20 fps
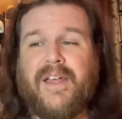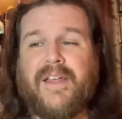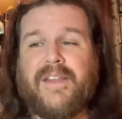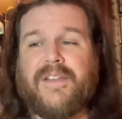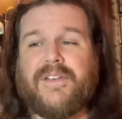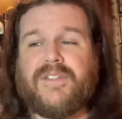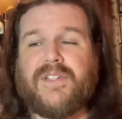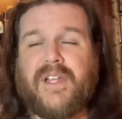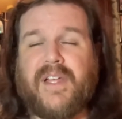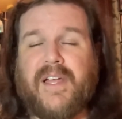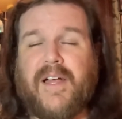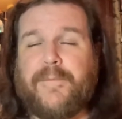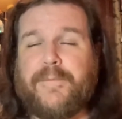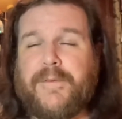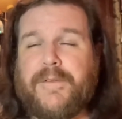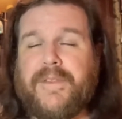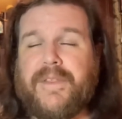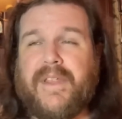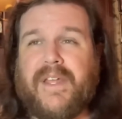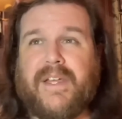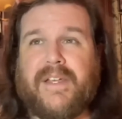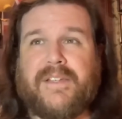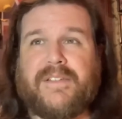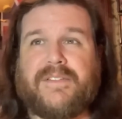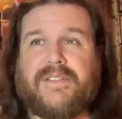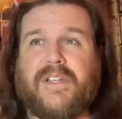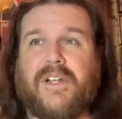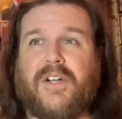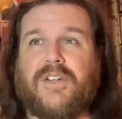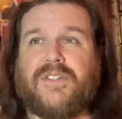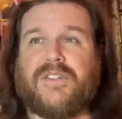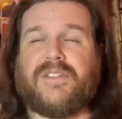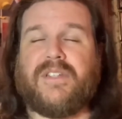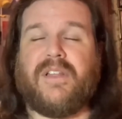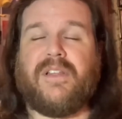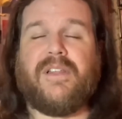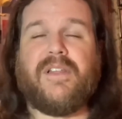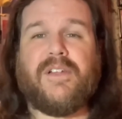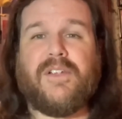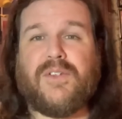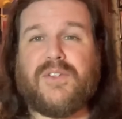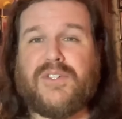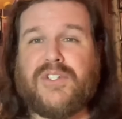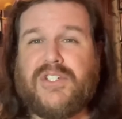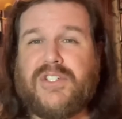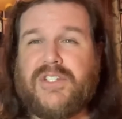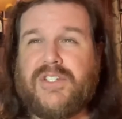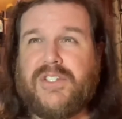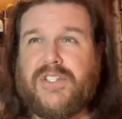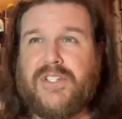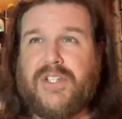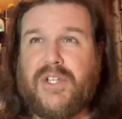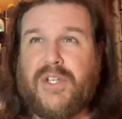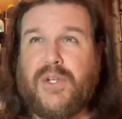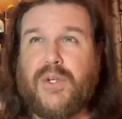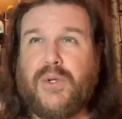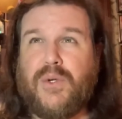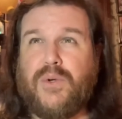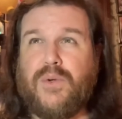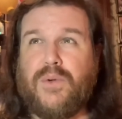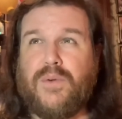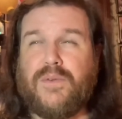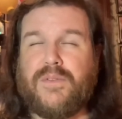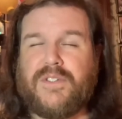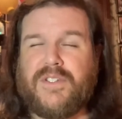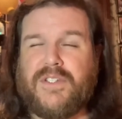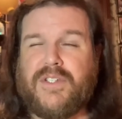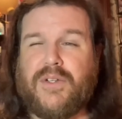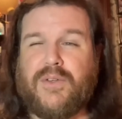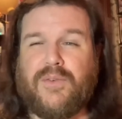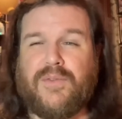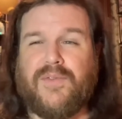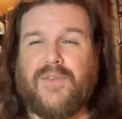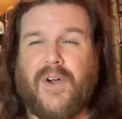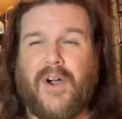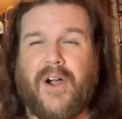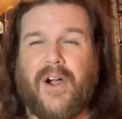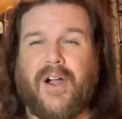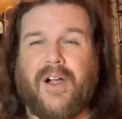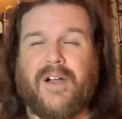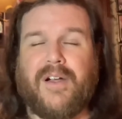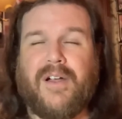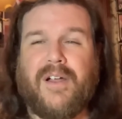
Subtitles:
there's a couple things that are just a little too far.